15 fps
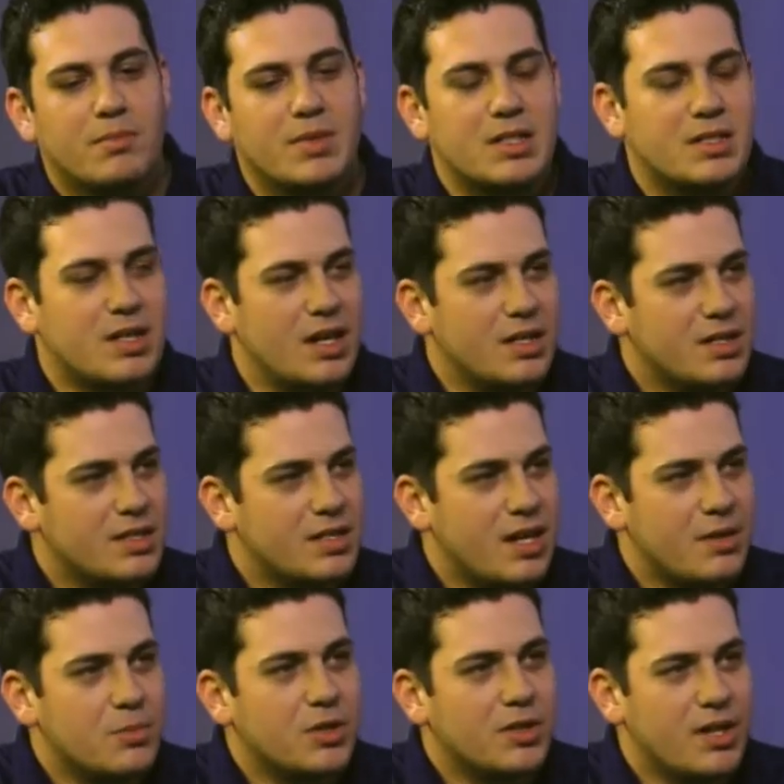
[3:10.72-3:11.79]
it's kind of the
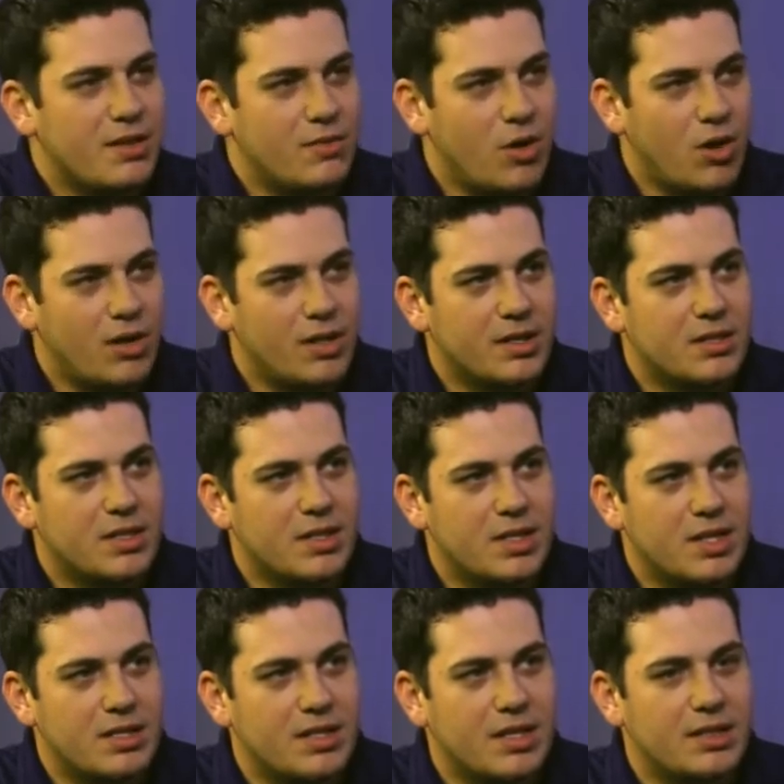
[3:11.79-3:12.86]
same. You're going to have audits and
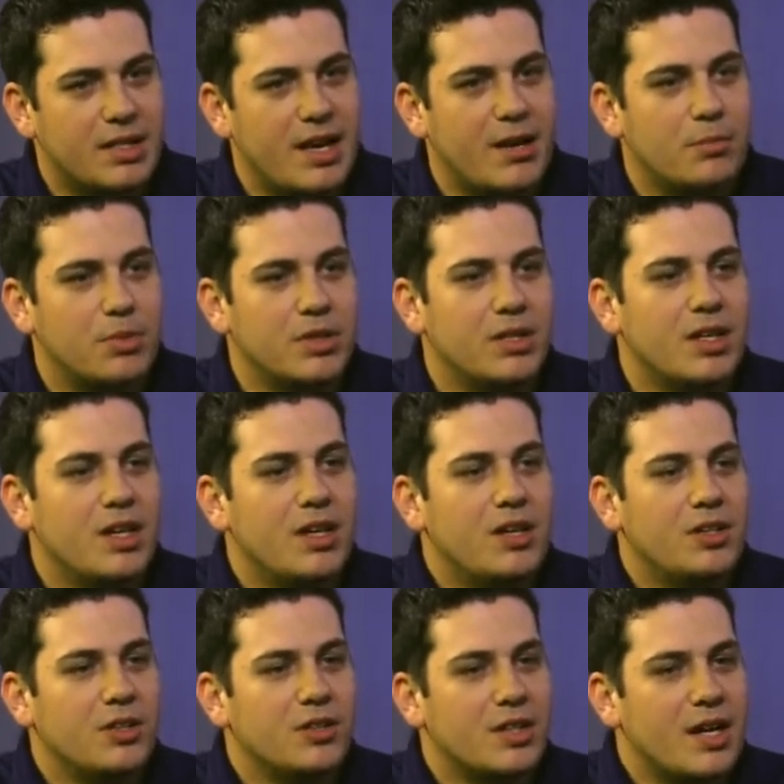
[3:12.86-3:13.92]
things like that, but
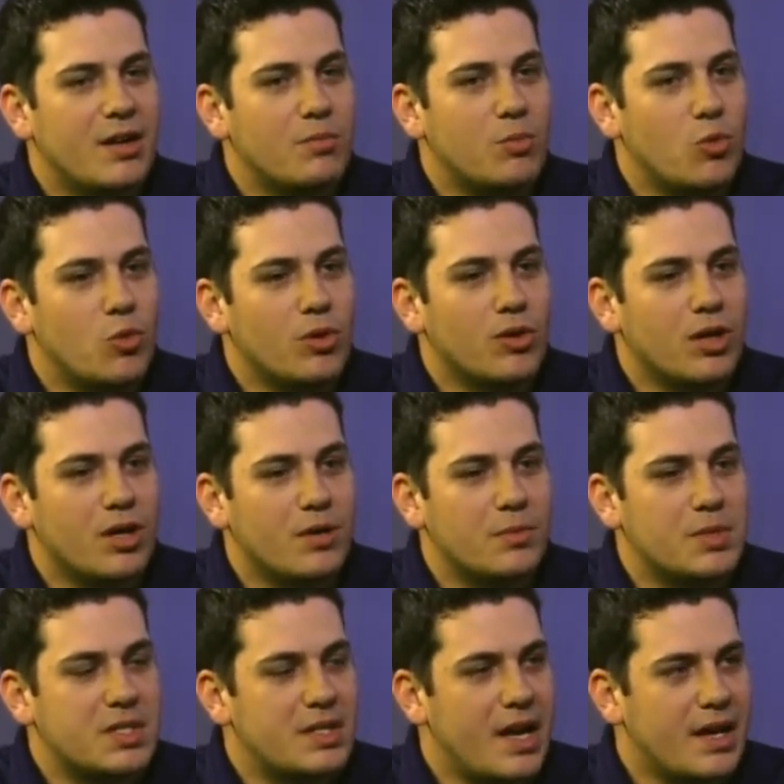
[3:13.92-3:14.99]
you're going to have more um,
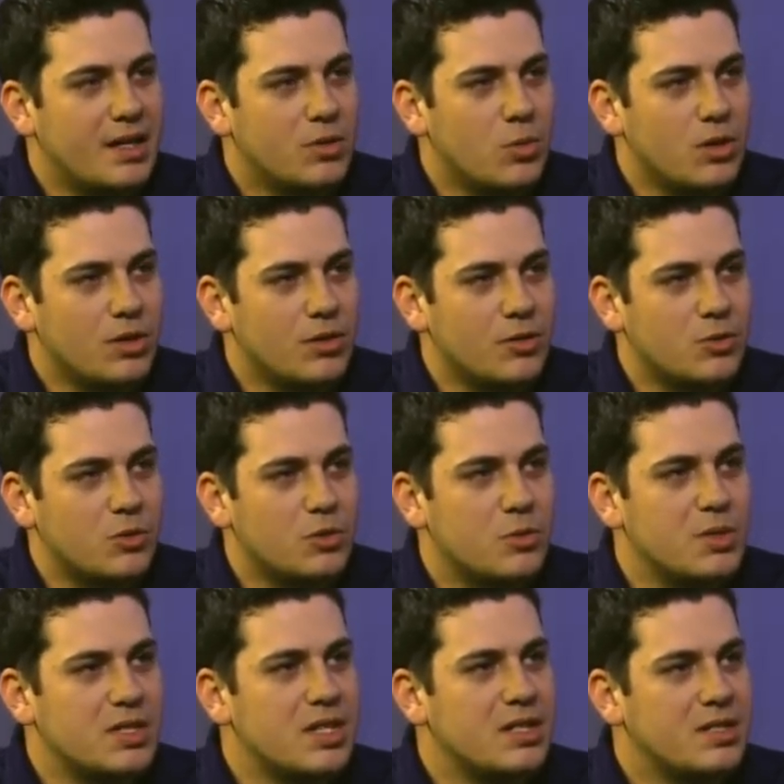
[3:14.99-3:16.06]
static workers, which
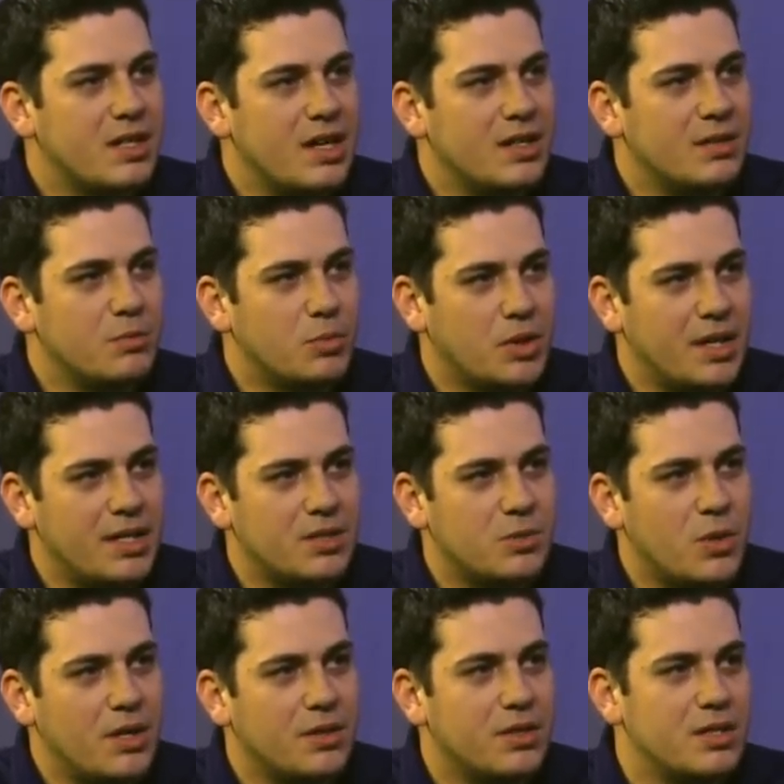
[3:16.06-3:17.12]
means they stand in place
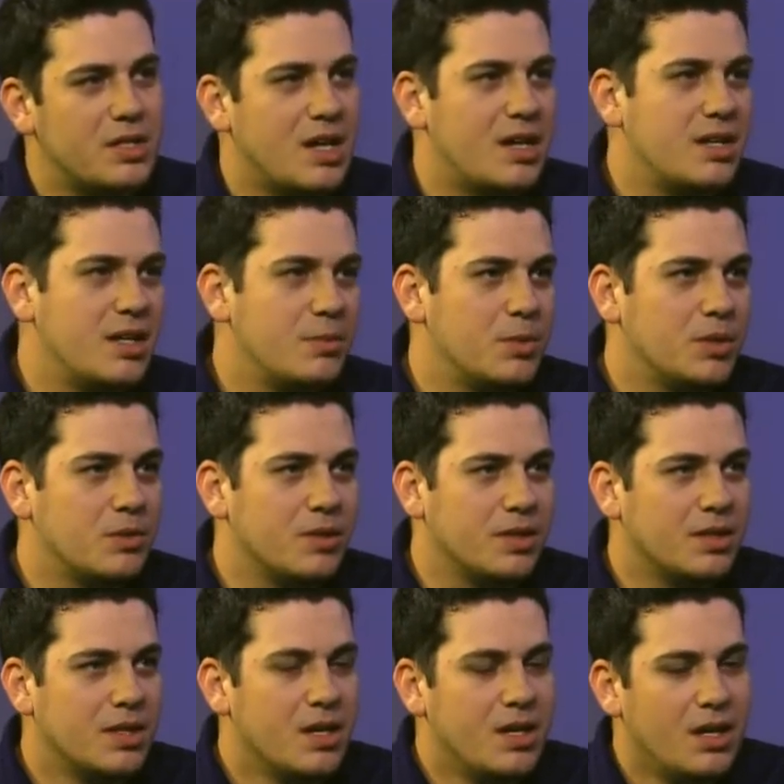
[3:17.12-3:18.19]
rather than dynamic with,
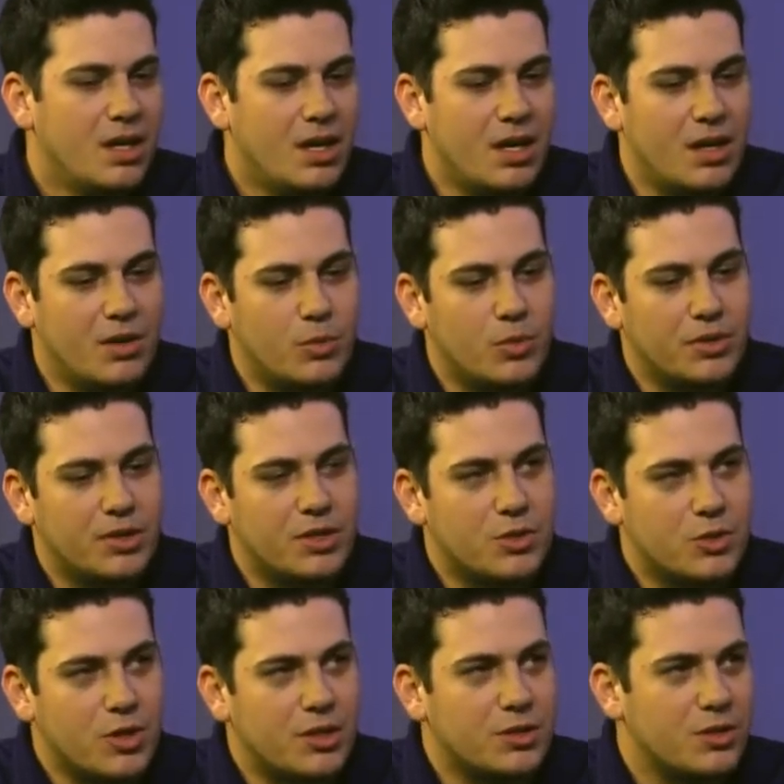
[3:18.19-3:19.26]
uh, with
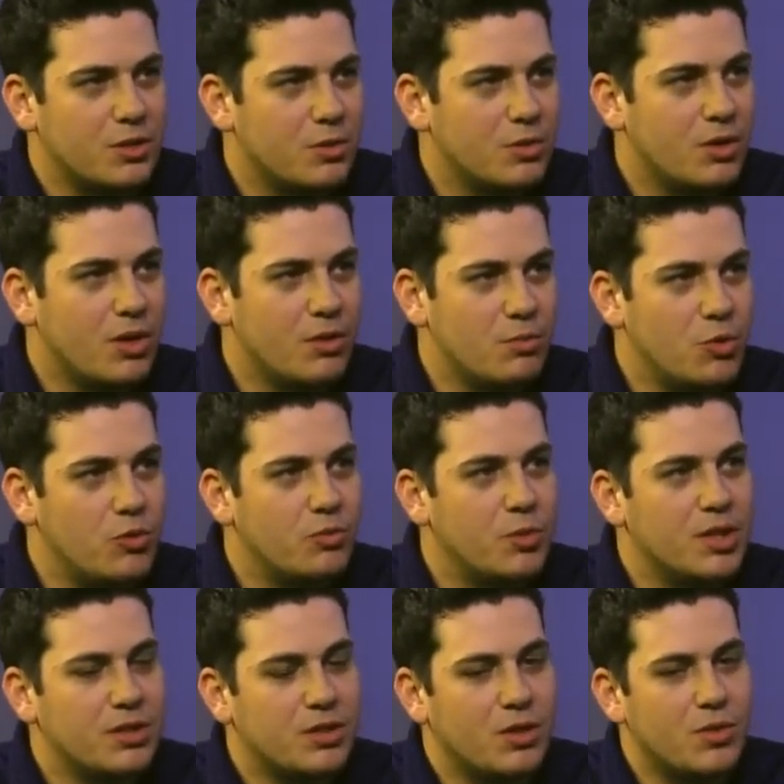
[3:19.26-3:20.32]
construction. There's a lot of
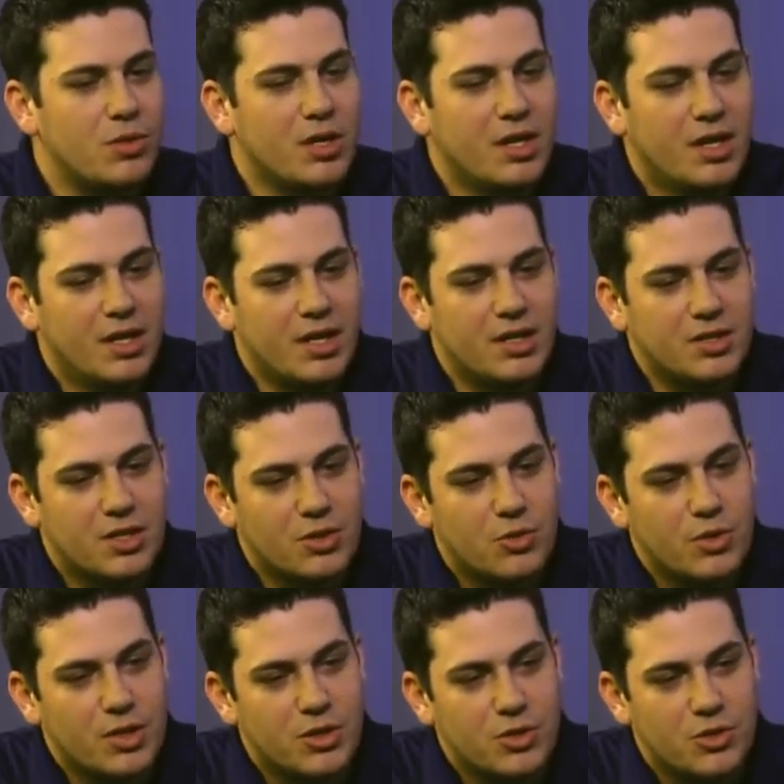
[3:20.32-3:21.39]
movement. So in general
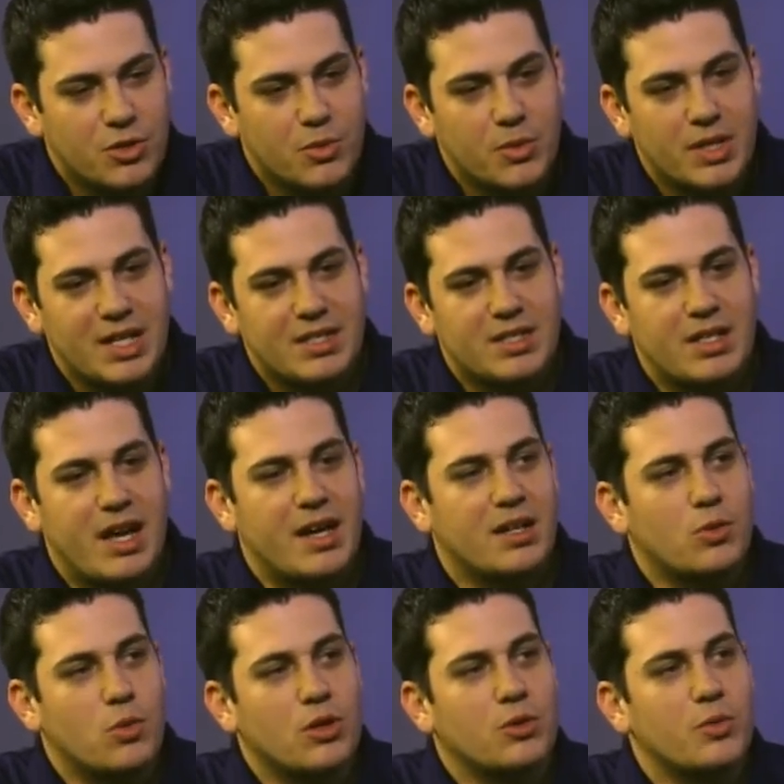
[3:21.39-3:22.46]
industry, with that static
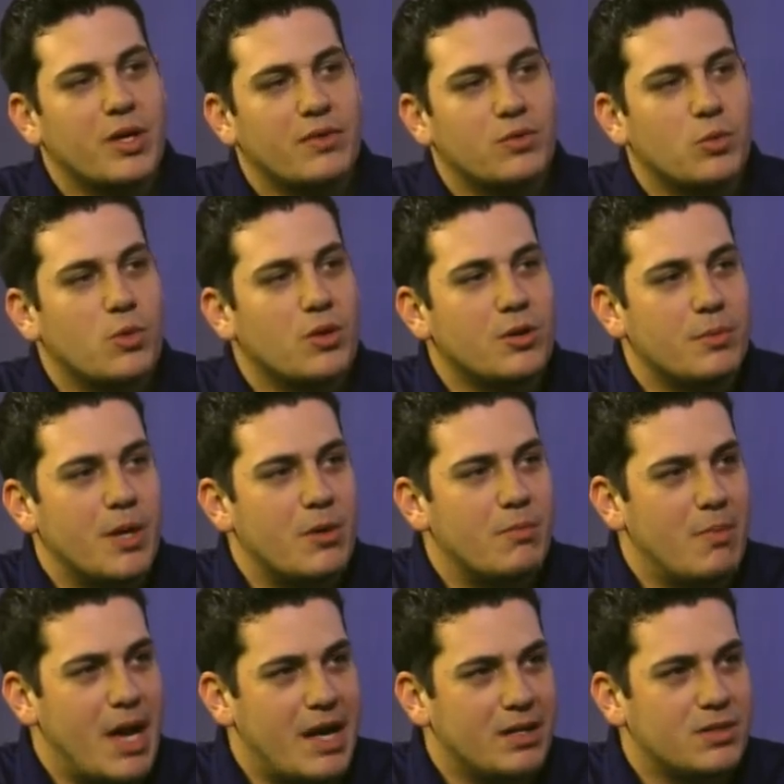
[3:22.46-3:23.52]
work, we have to worry about
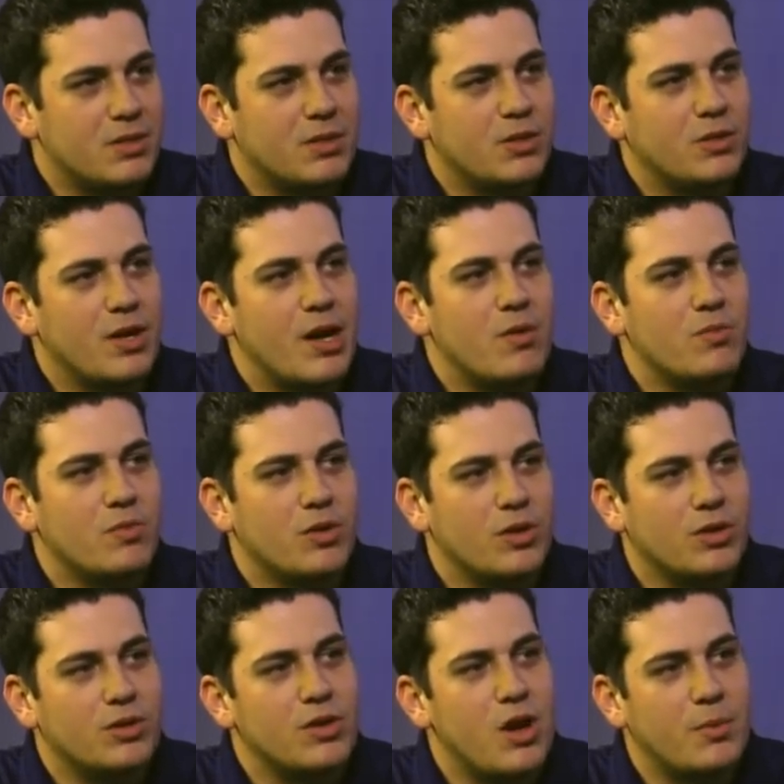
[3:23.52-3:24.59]
mats on the ground for
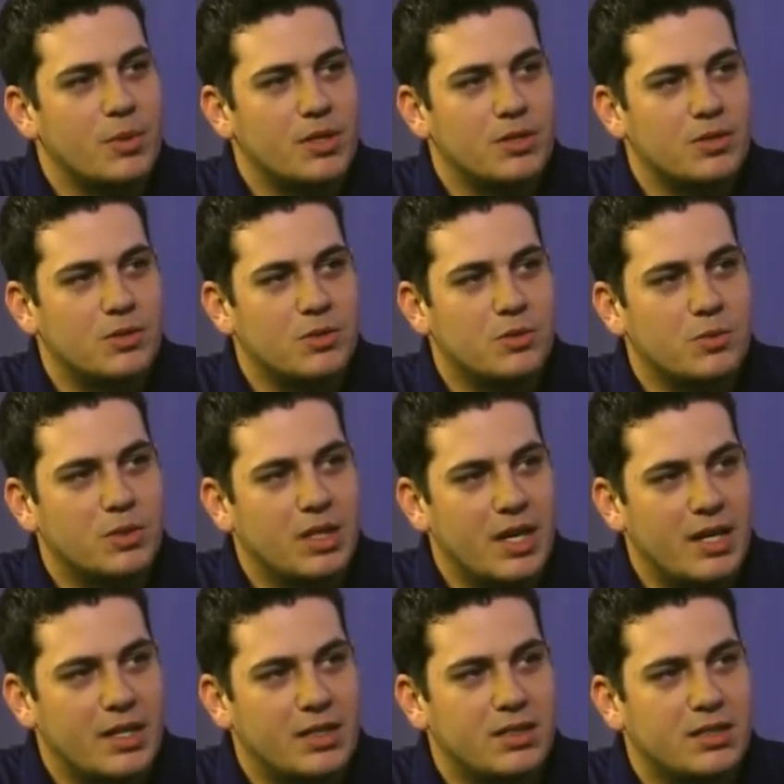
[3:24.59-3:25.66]
ergonomic issues with
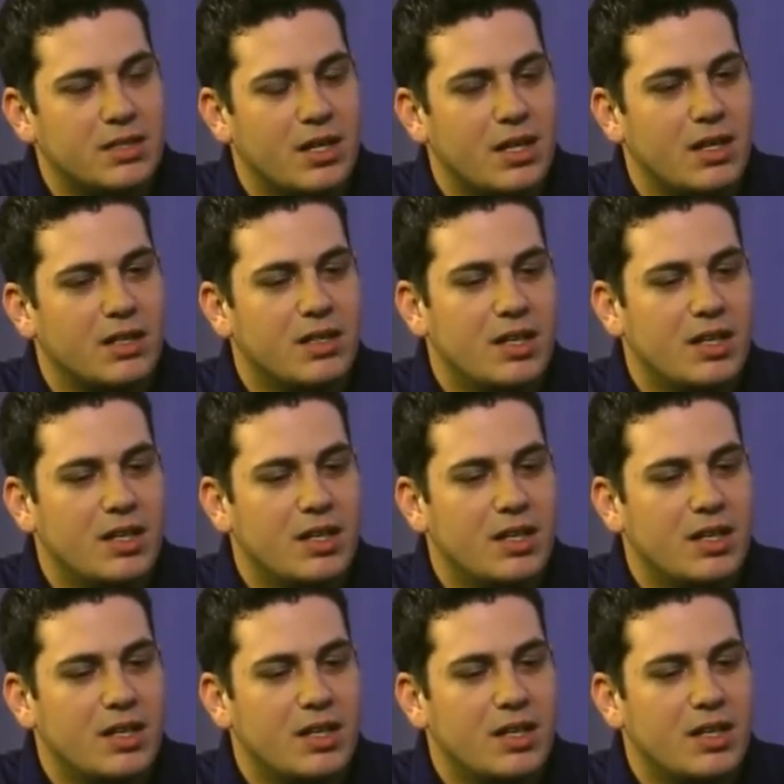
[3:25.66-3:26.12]
legs, uh,